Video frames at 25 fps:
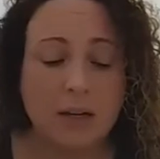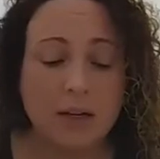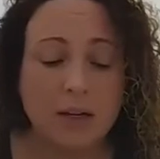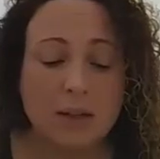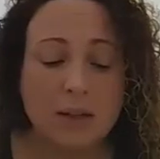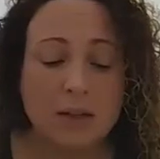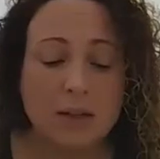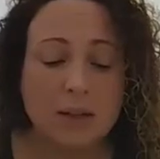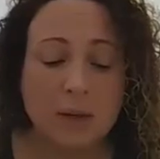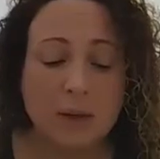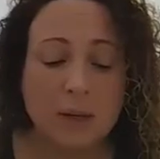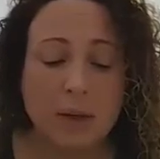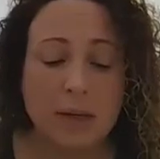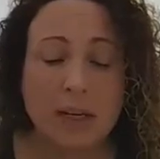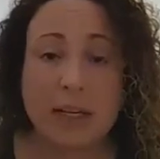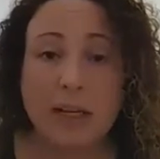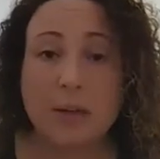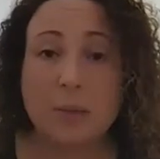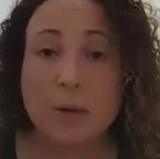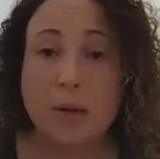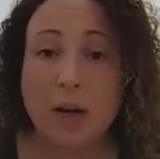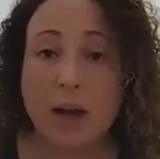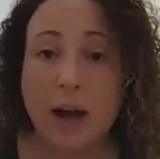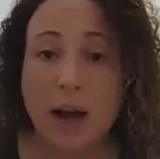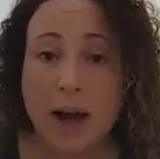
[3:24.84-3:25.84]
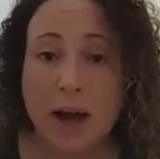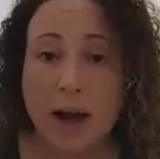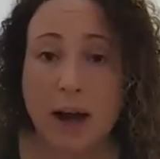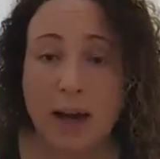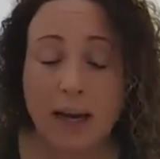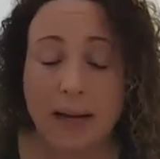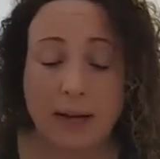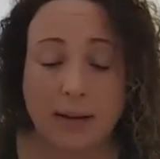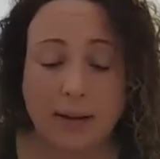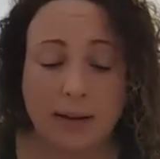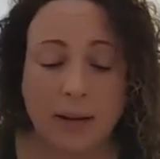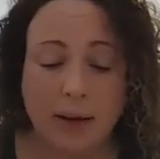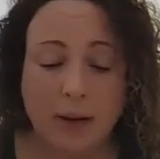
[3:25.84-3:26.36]
So we need to put I
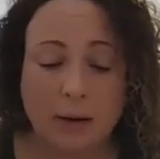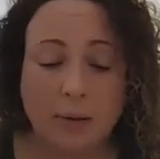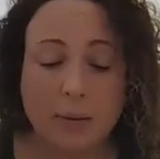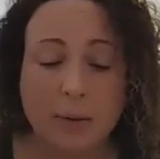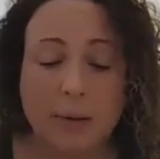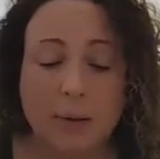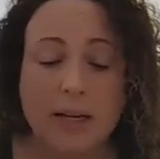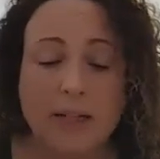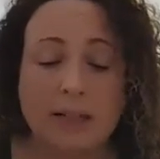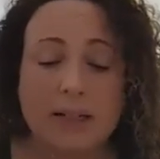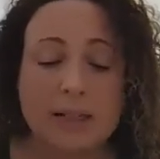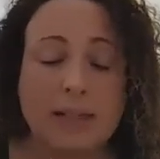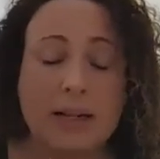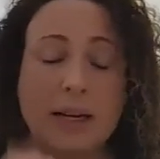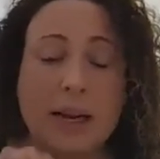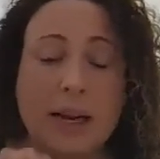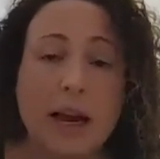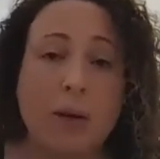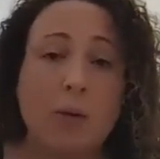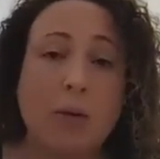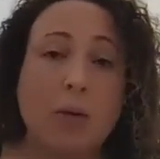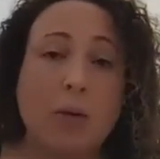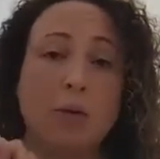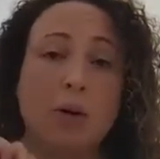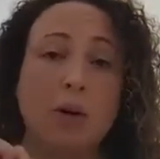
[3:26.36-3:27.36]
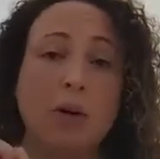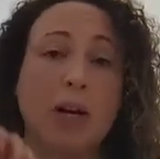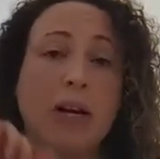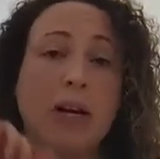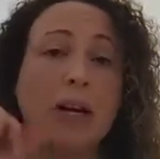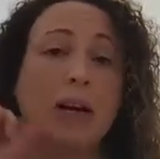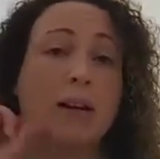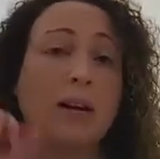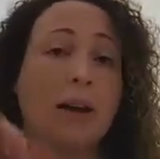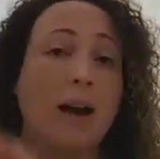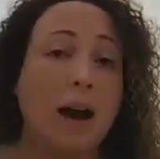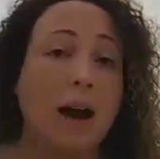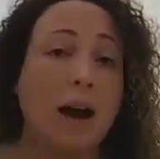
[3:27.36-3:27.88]
in there, because today we're working
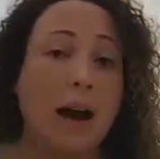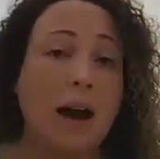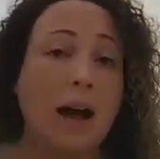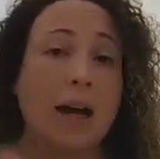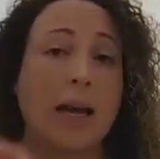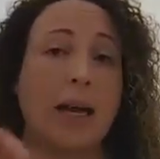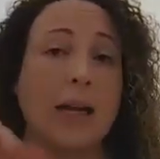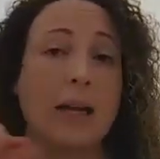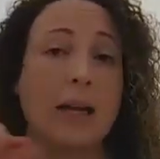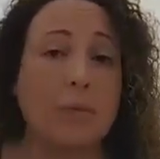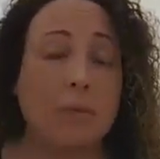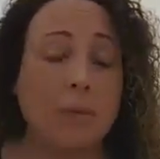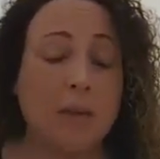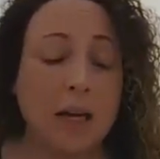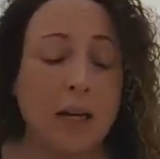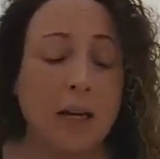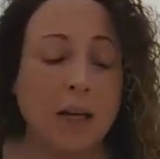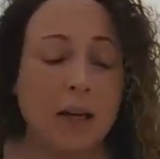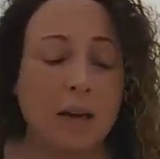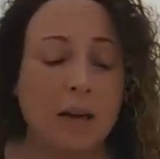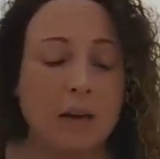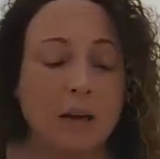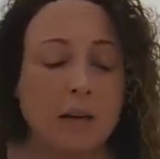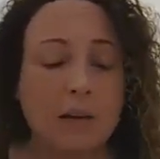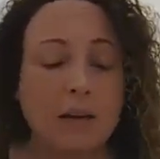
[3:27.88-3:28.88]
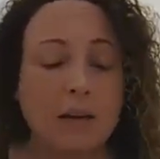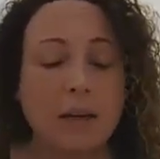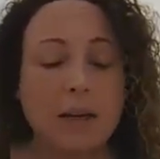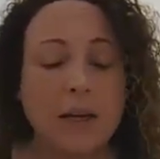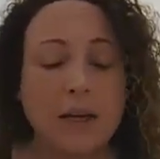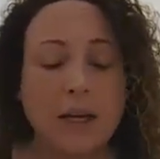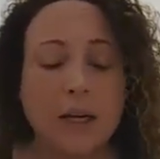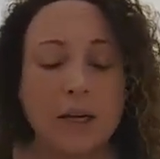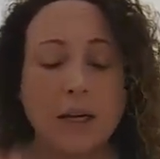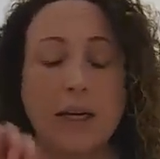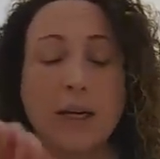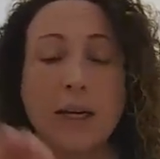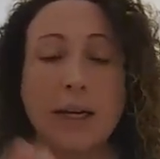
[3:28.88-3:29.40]
on I and me.
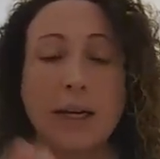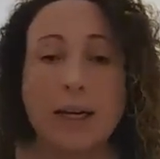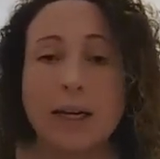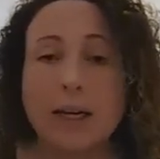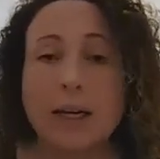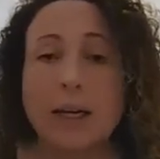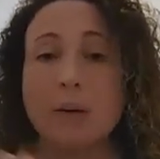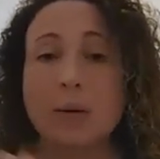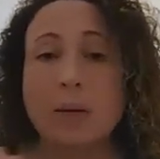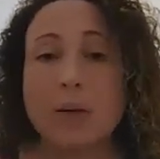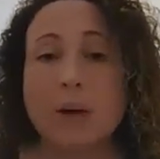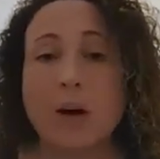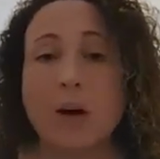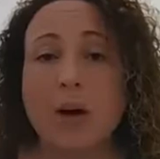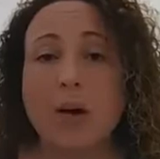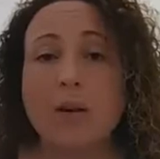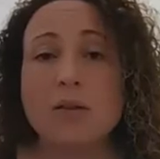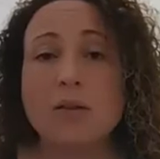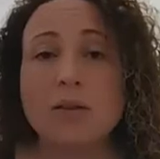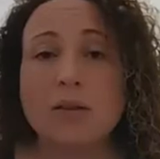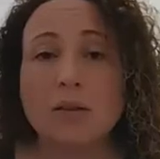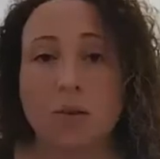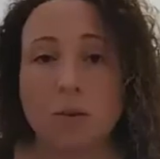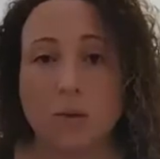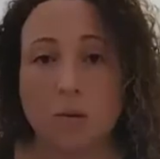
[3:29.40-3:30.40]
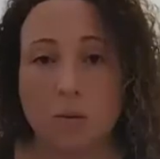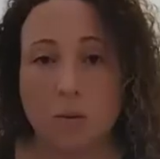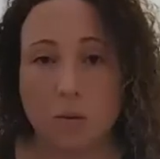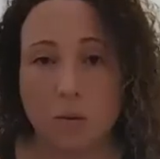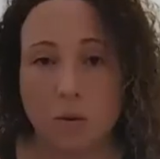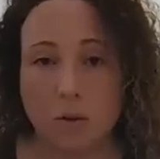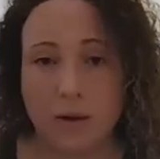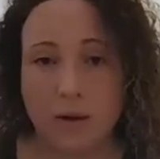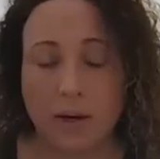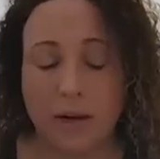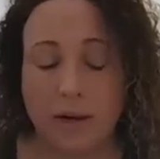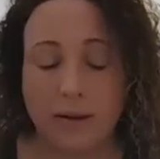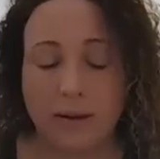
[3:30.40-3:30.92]
He would also
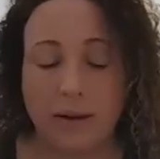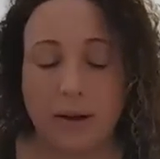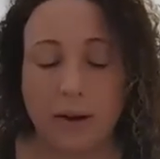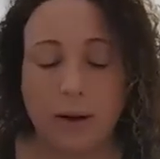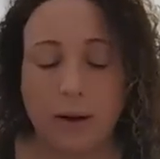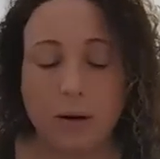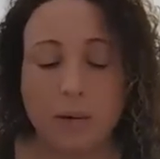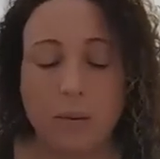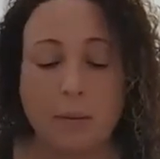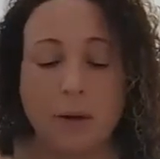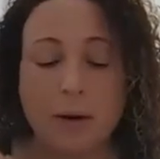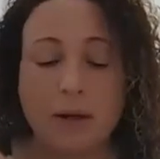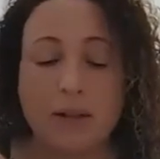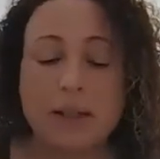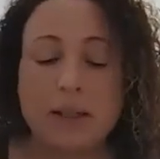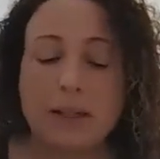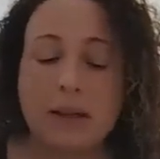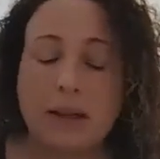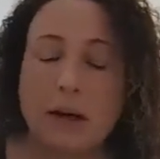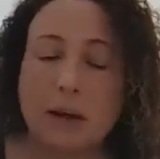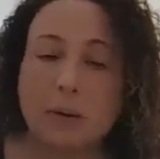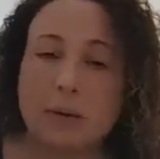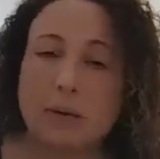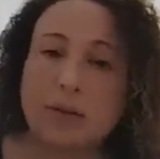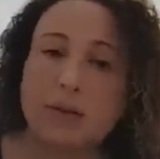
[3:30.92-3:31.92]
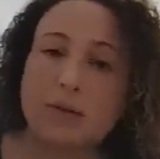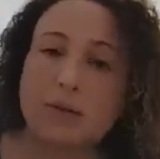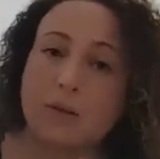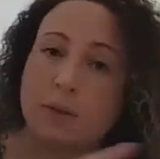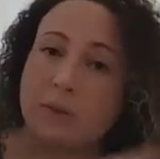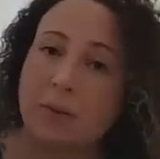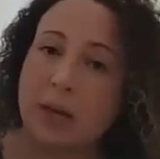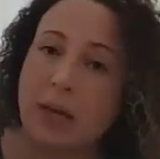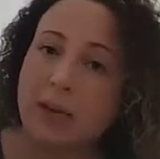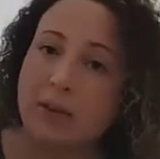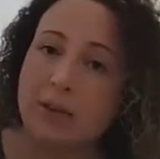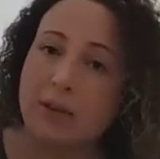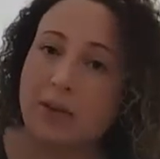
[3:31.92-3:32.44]
work in there, but that was from
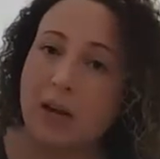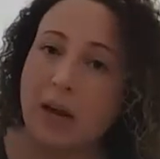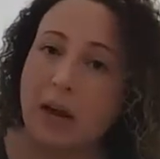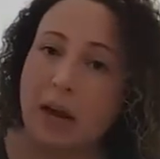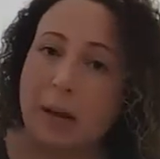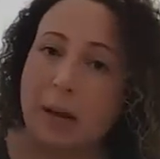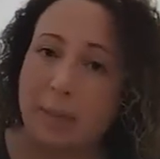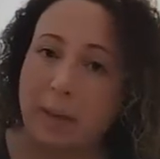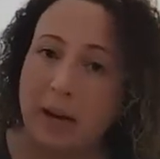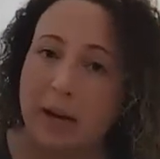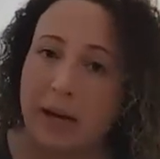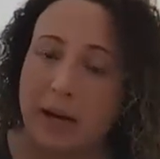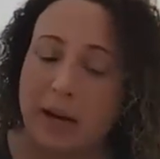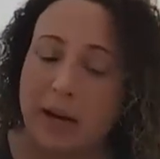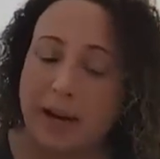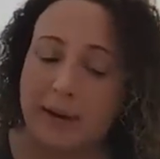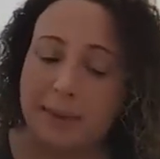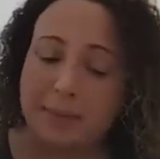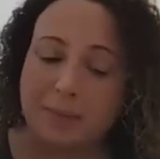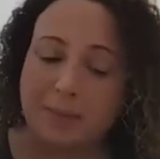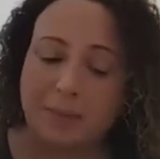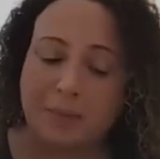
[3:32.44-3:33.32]
yesterday and Monday.